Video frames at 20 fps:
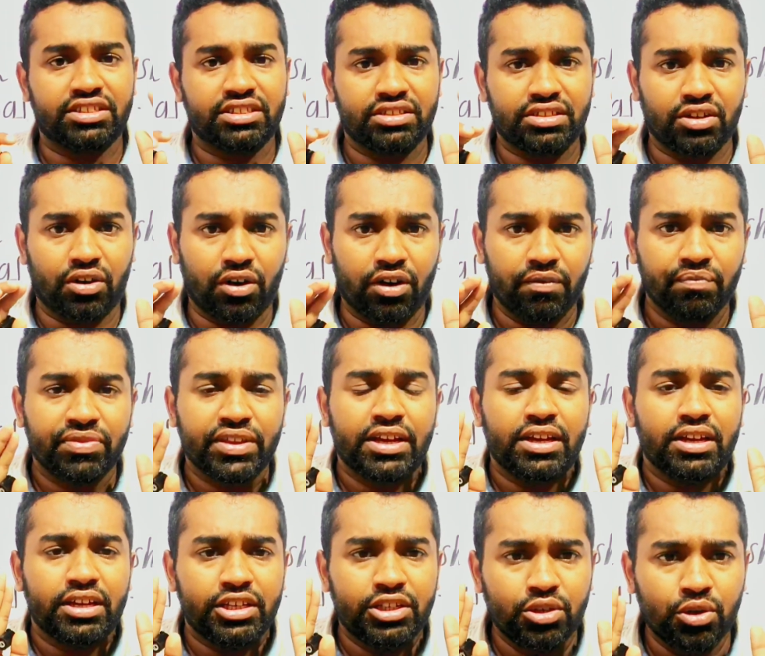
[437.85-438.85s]
So
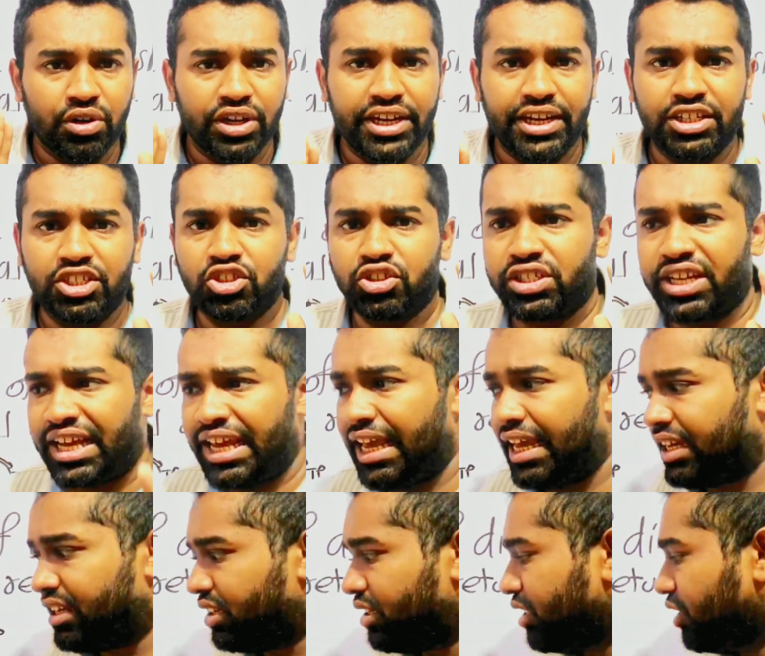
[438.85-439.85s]
you need to
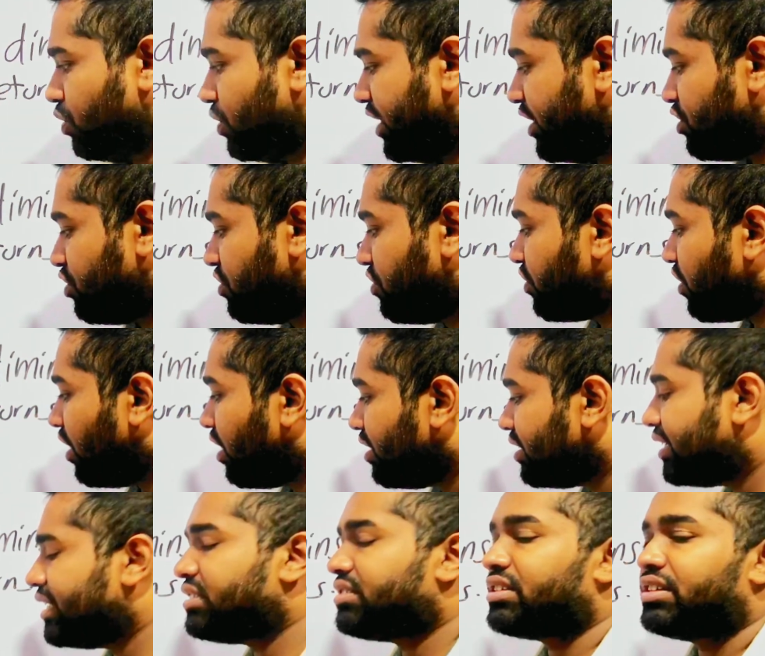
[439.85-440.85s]
draw
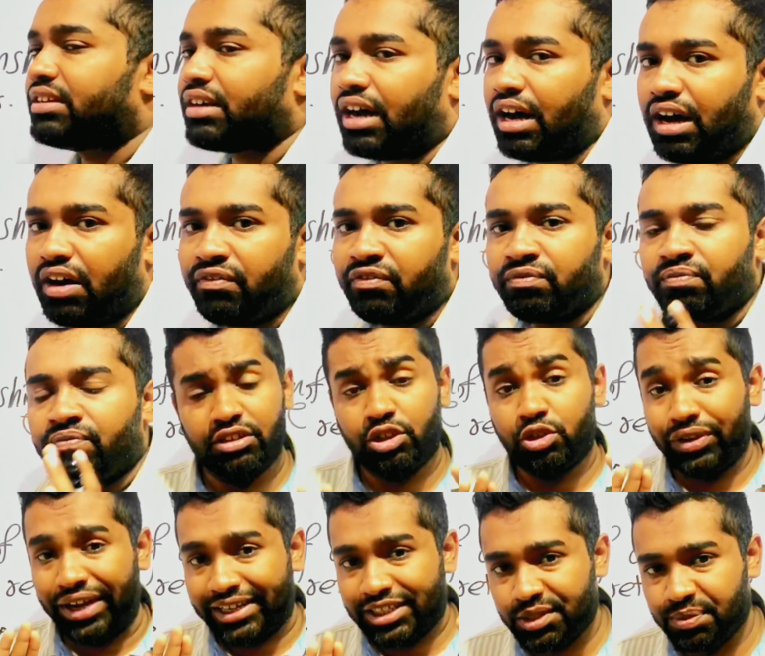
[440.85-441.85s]
this graph to
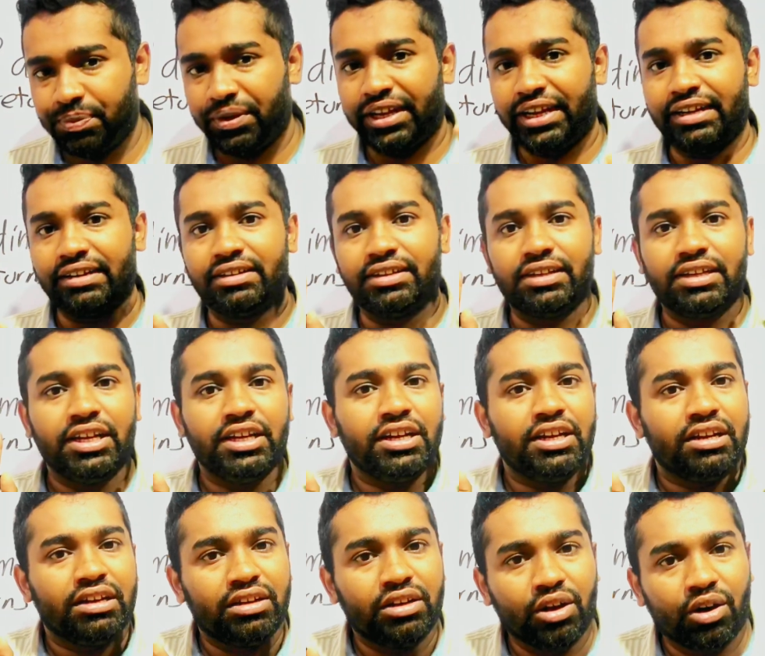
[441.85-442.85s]
explain the
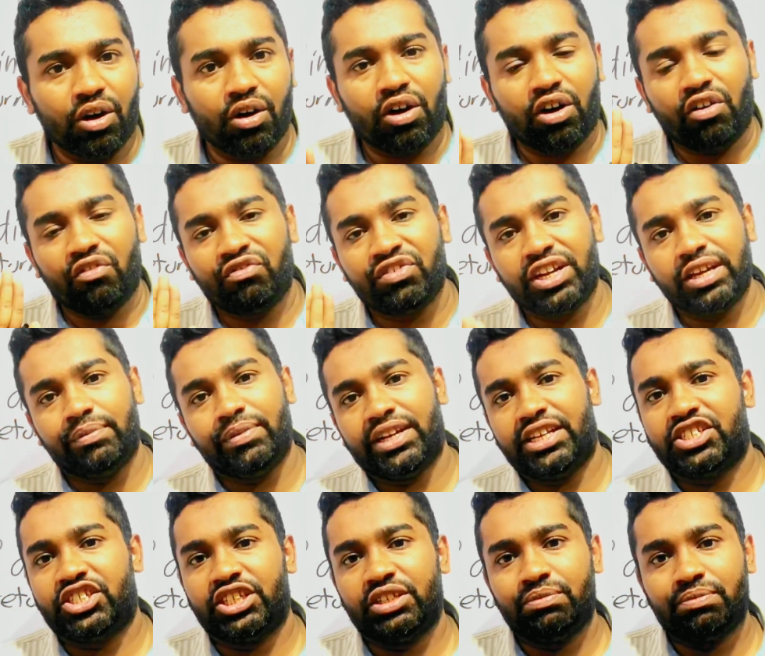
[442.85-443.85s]
law of
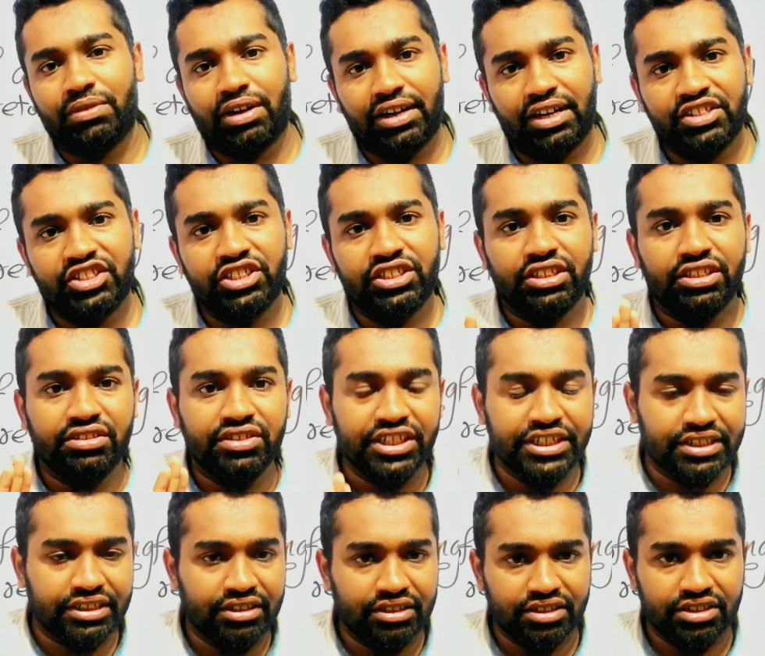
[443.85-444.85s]
diminishing marginal
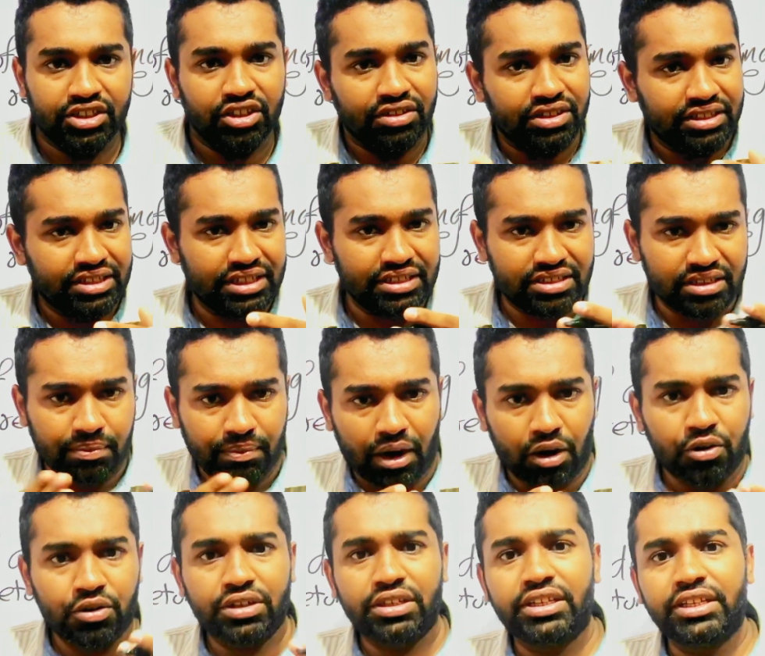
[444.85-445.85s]
returns. So this is
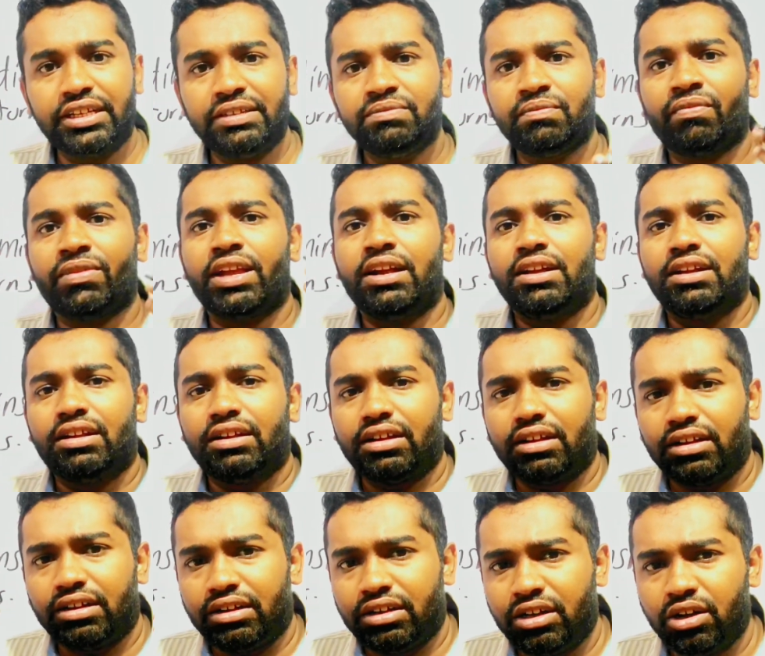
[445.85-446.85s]
about the
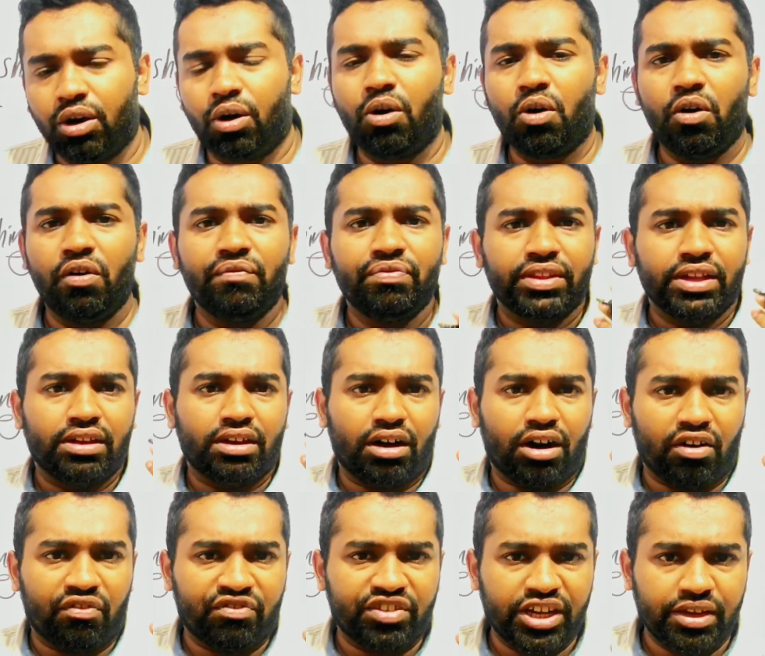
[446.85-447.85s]
law
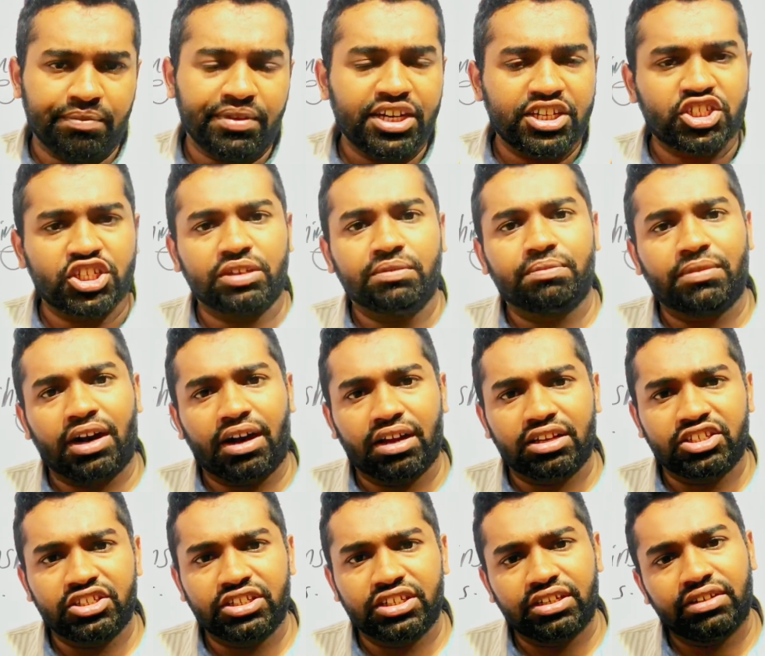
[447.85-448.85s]
of diminishing
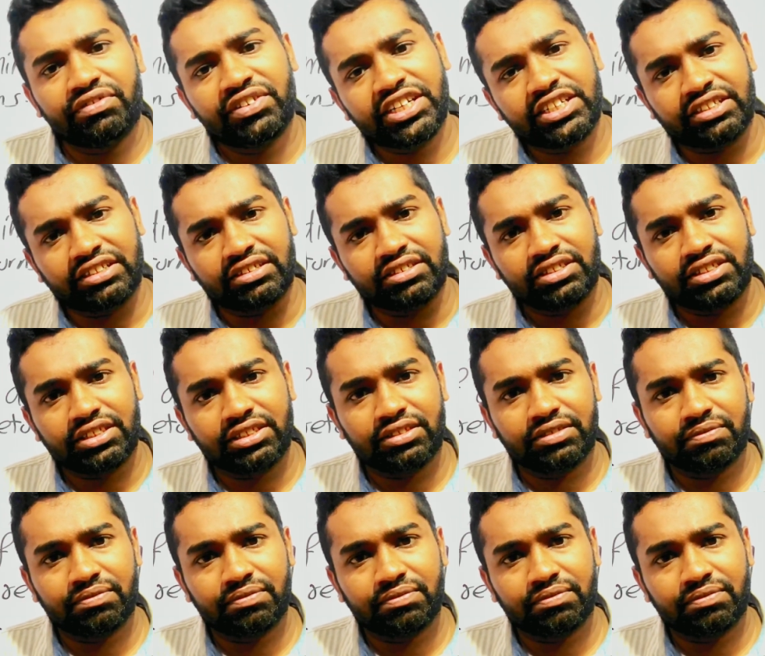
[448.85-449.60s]
marginal returns.